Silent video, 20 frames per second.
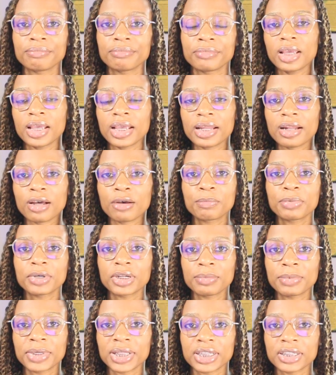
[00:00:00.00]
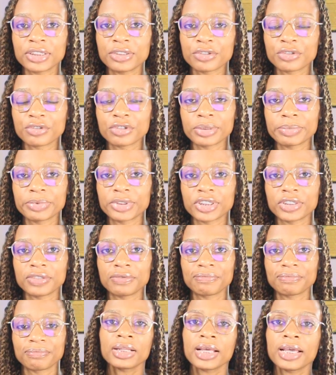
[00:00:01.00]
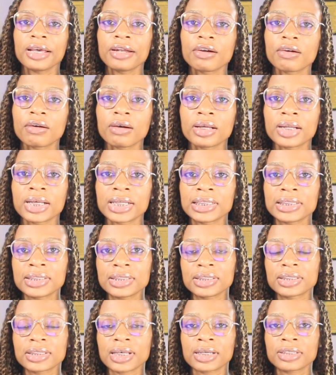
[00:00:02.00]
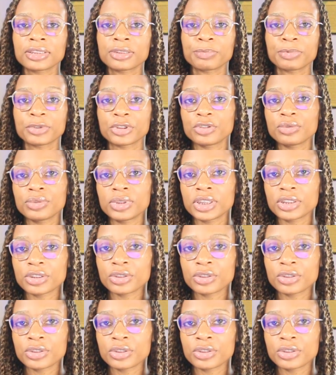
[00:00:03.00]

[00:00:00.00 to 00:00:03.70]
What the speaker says: and I'll put them in the description. Later on, I did decide to pursue an